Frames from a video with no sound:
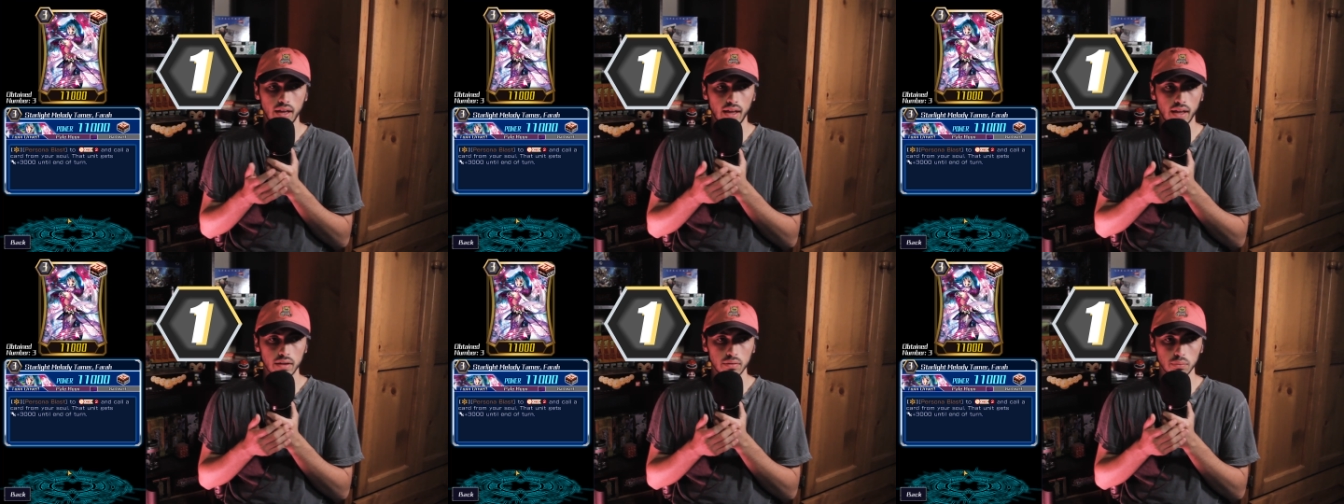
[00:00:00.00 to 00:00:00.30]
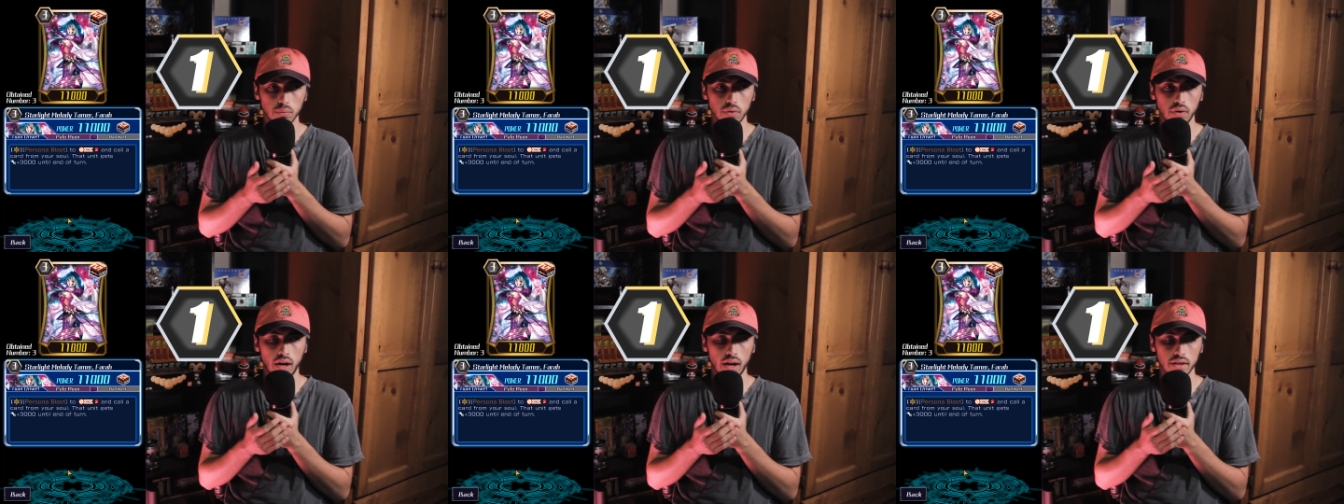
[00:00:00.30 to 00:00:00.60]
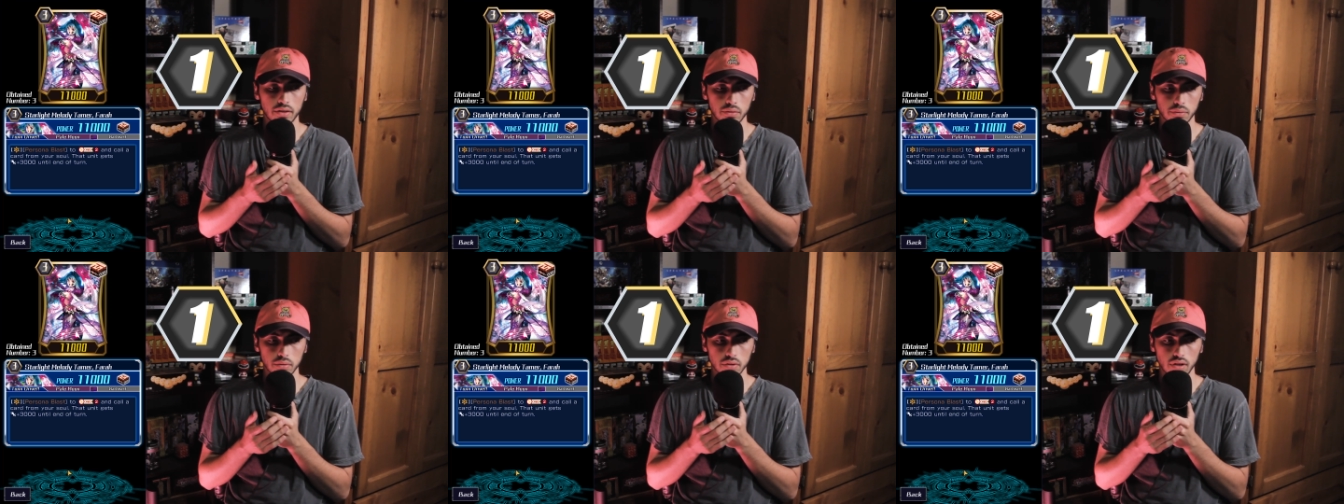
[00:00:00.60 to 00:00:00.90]
and will
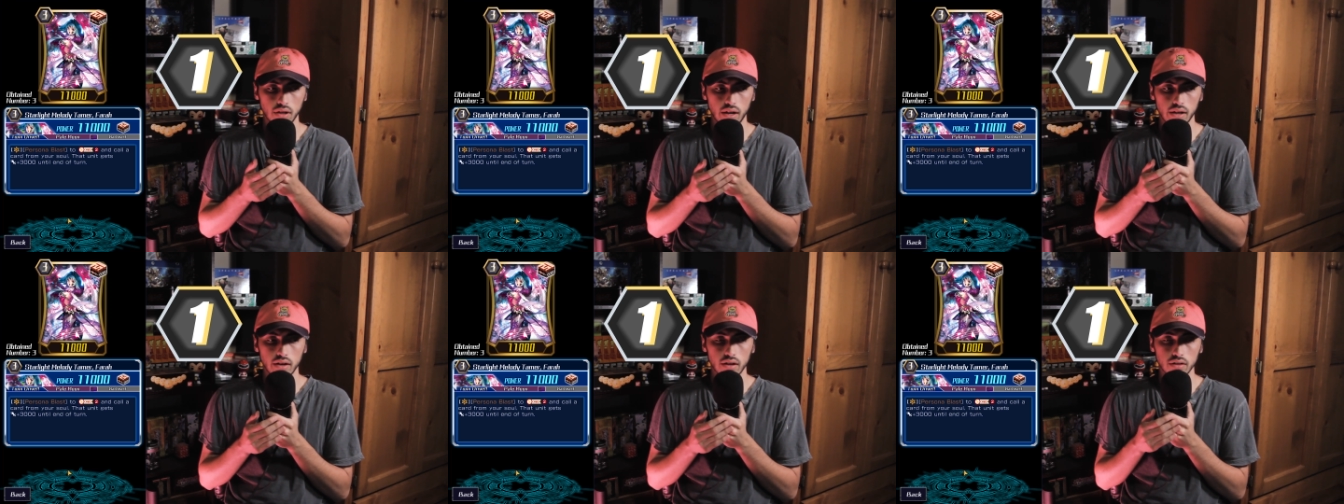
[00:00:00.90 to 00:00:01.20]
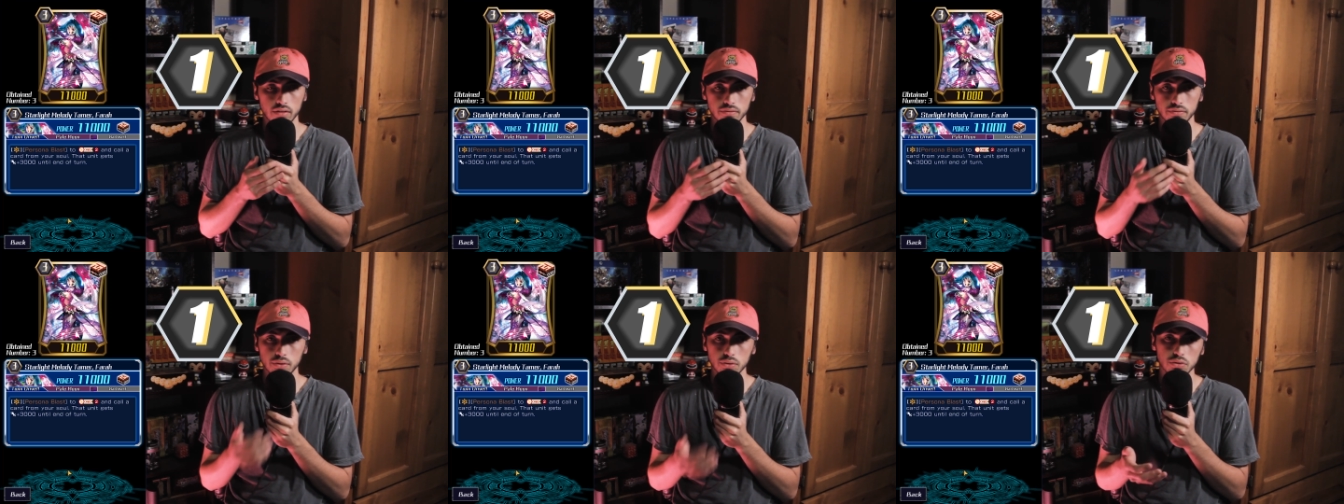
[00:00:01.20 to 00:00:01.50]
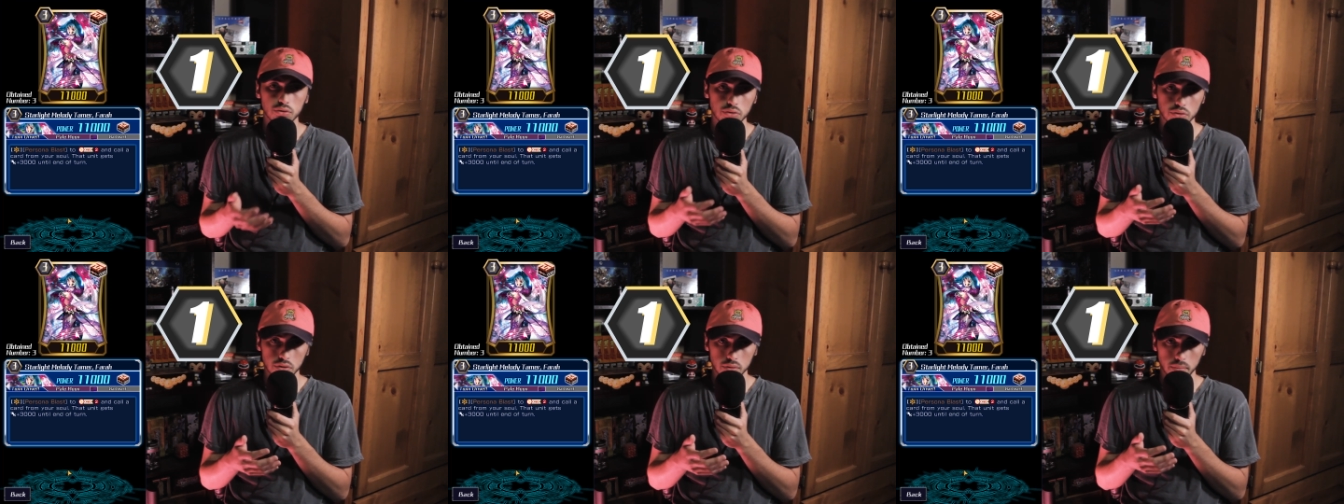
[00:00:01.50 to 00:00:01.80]
either rely on
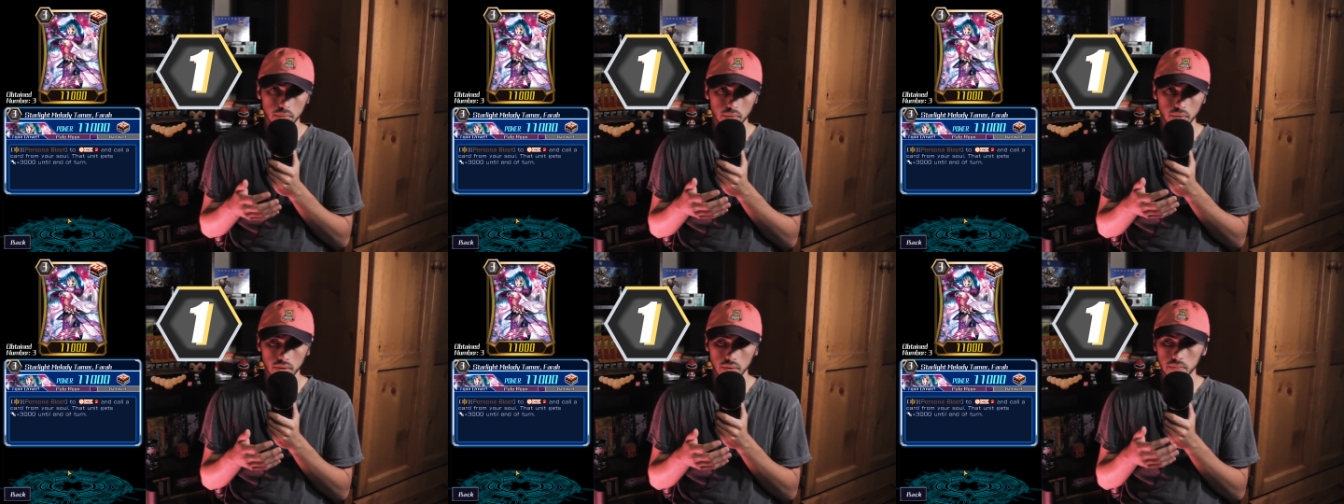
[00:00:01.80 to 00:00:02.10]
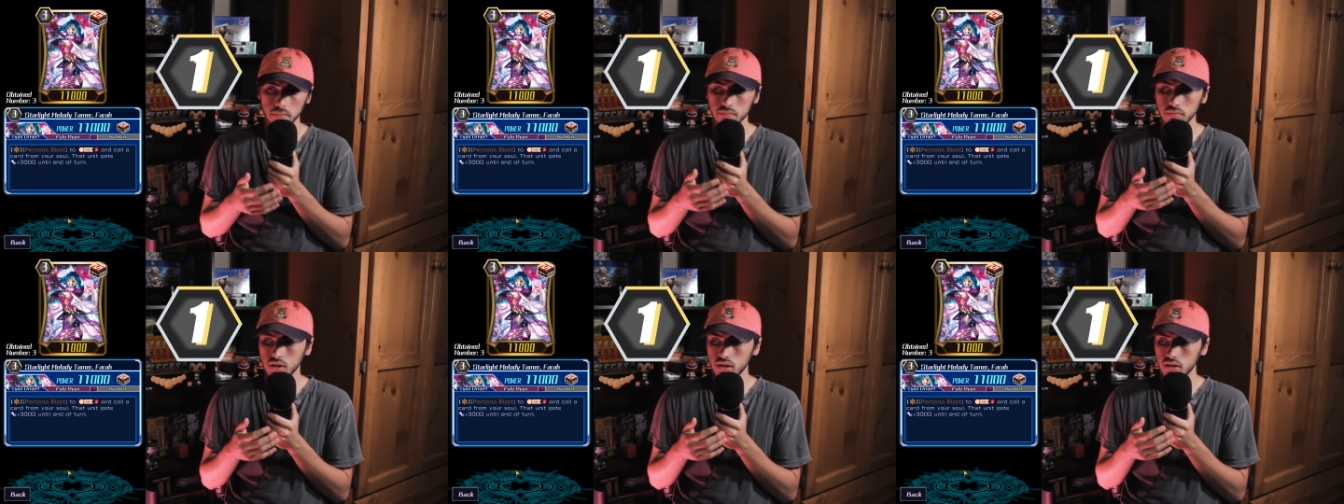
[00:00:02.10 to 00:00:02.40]
future support